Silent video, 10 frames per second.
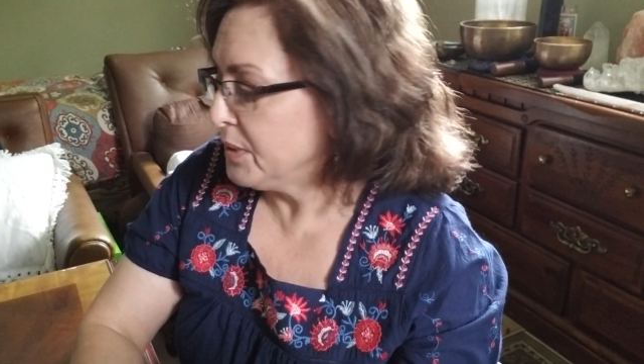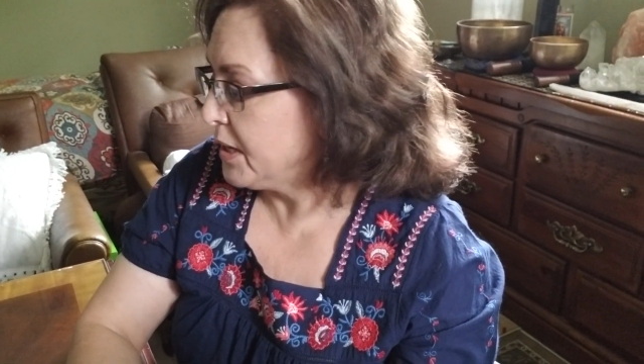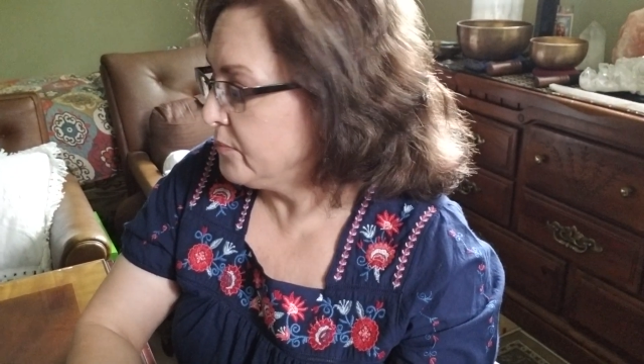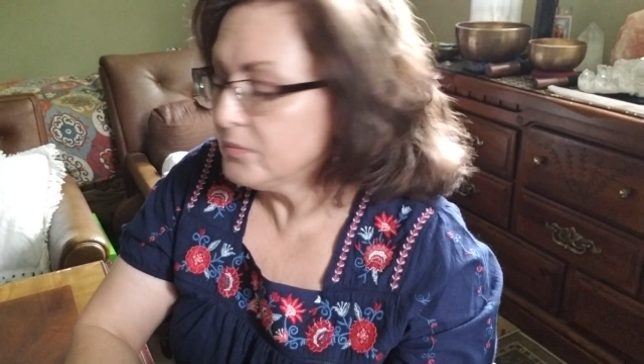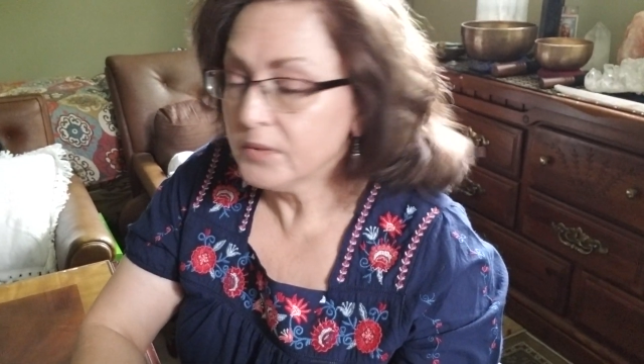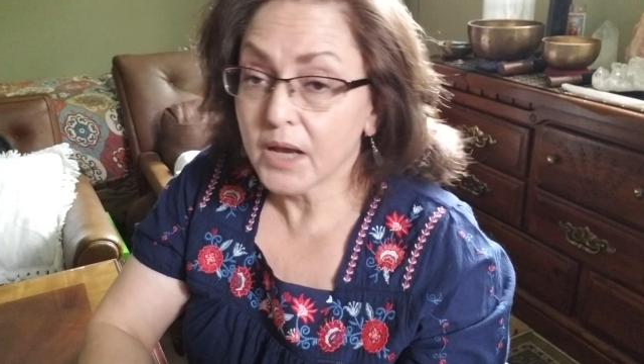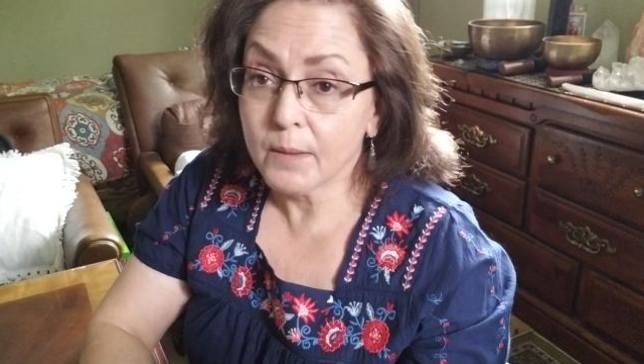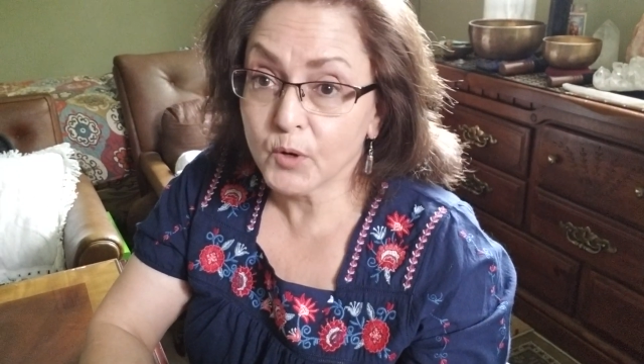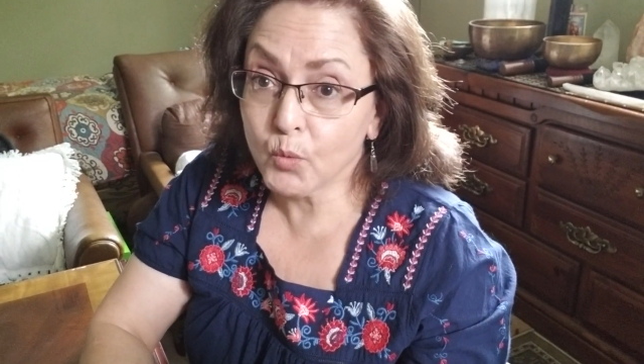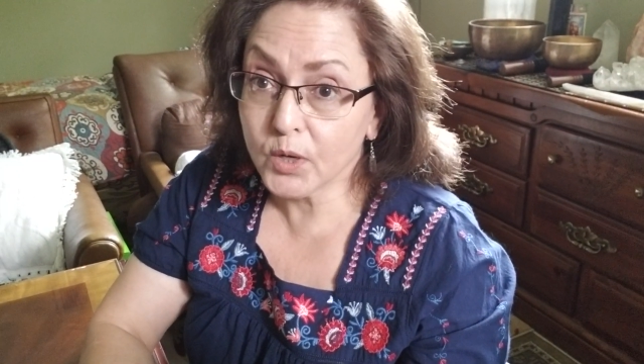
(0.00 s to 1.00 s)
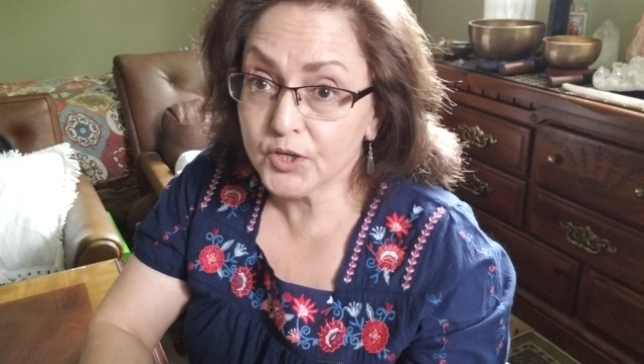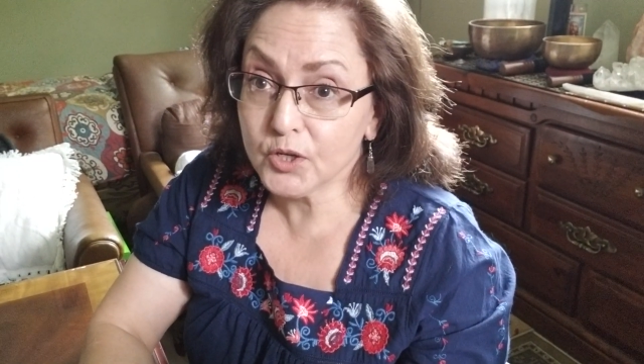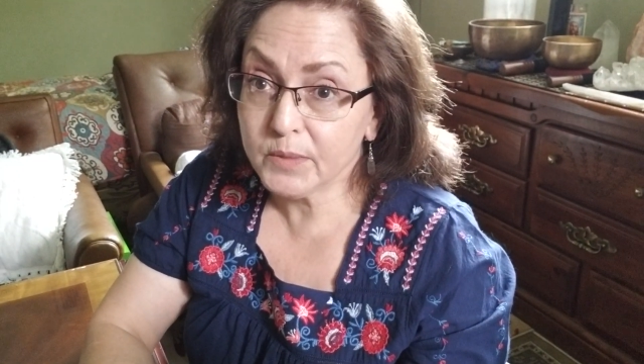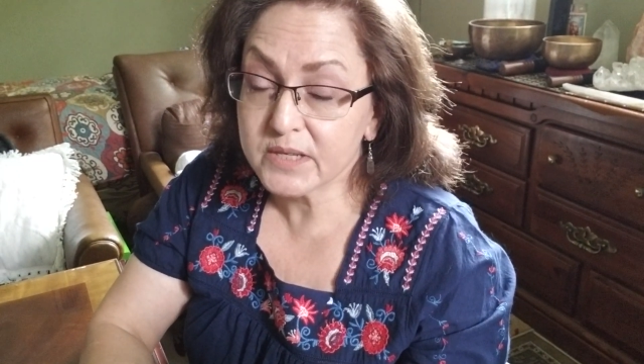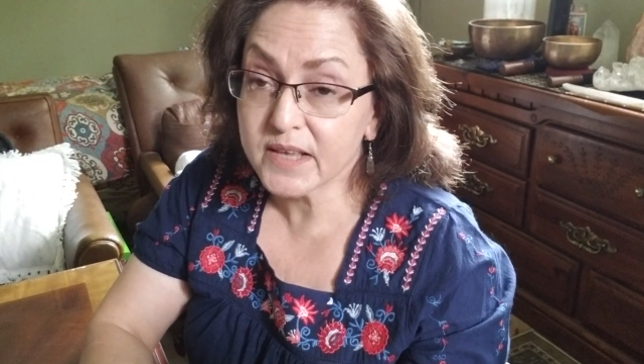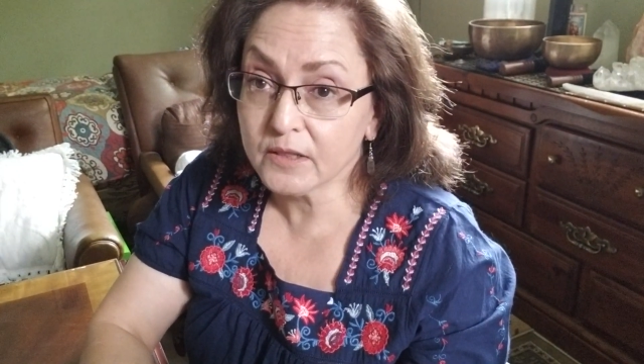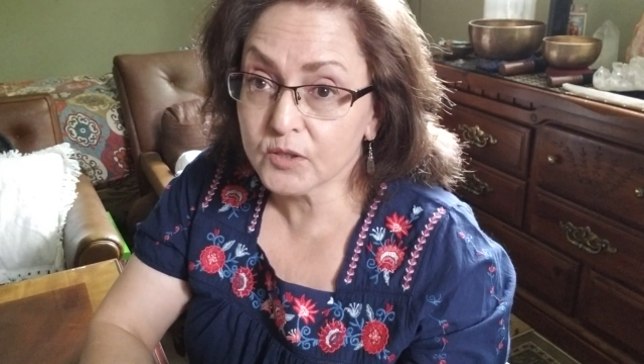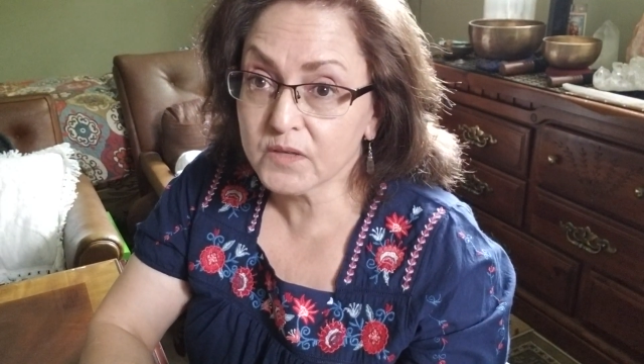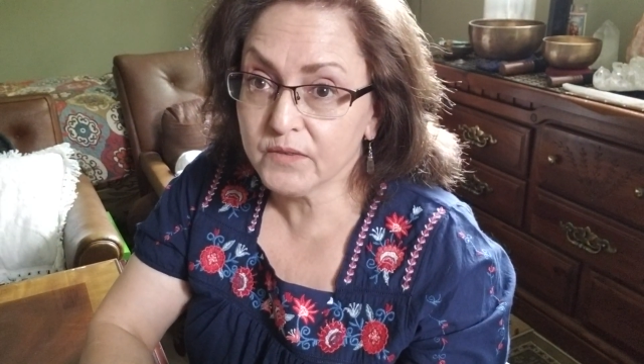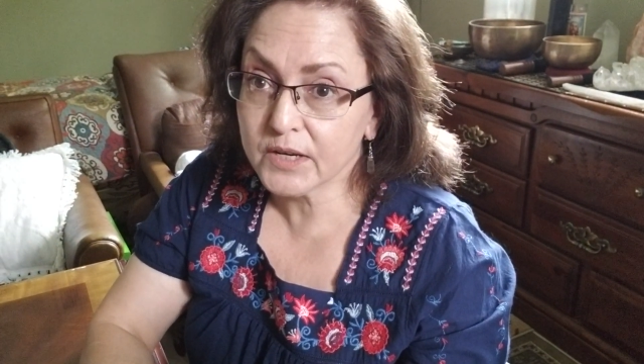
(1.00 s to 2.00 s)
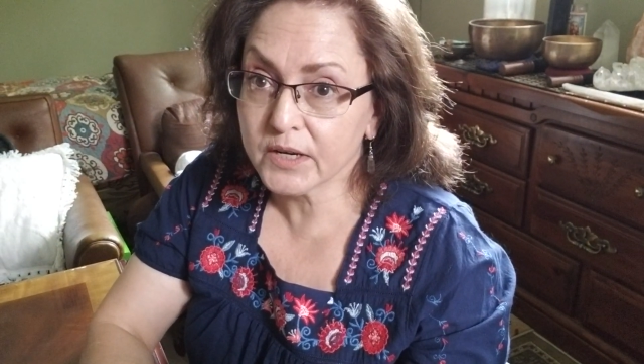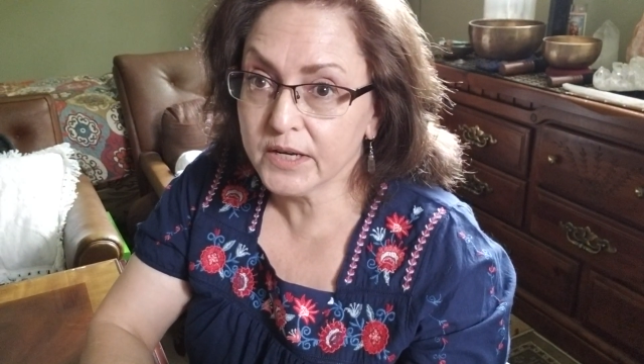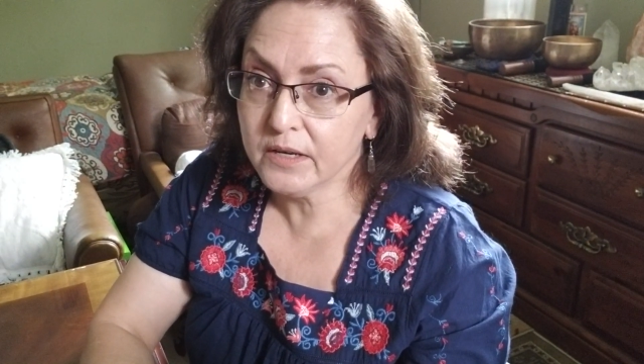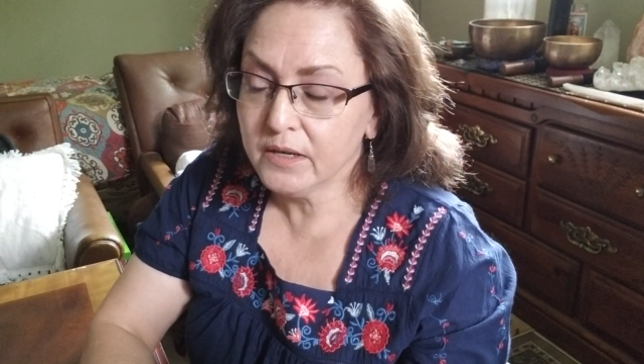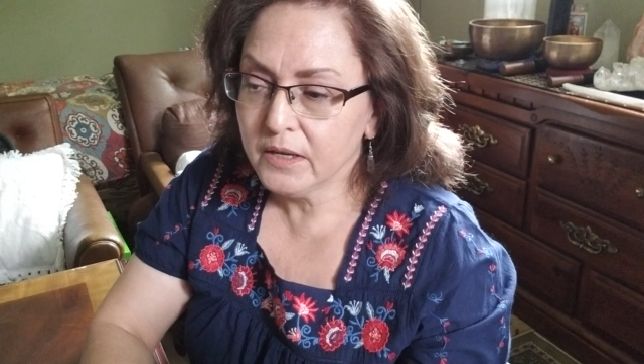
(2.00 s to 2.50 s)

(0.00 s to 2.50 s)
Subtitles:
But I'm going to, because that looks very,